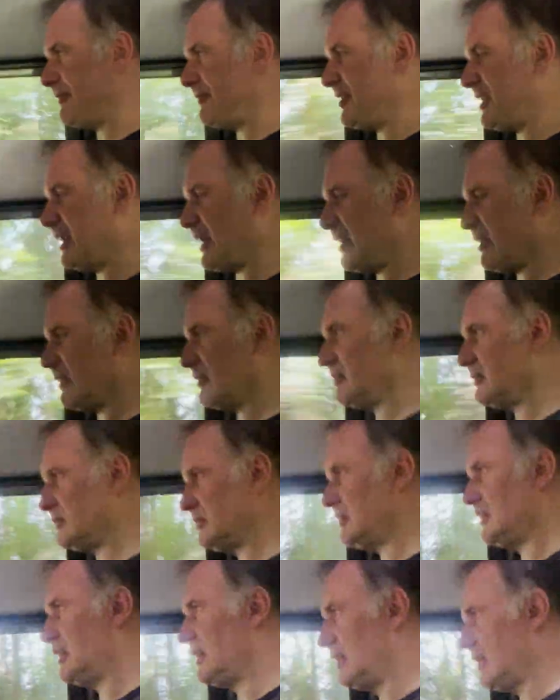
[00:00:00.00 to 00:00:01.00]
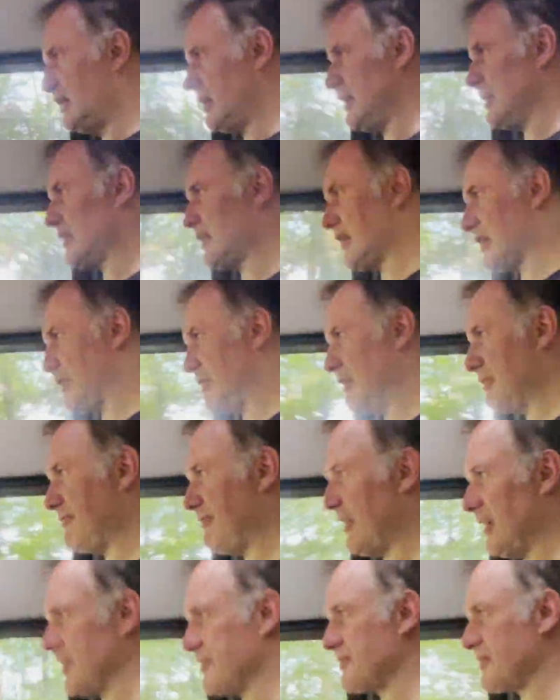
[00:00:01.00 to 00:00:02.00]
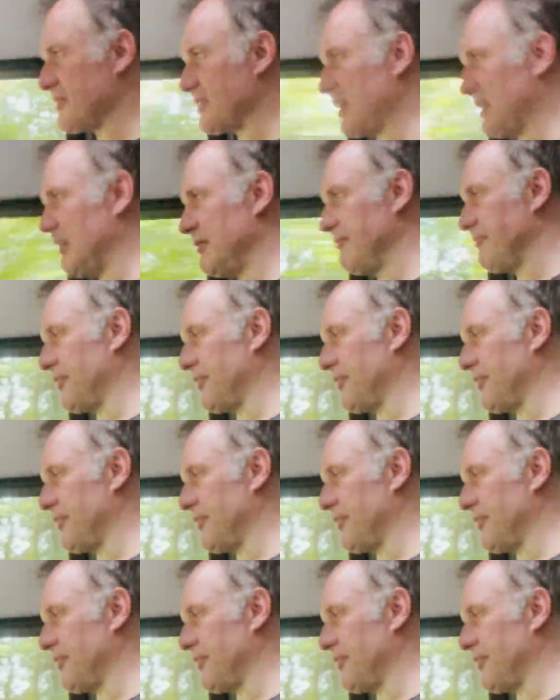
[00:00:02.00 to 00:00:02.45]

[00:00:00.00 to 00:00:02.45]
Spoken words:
Now, can't go any faster as the car in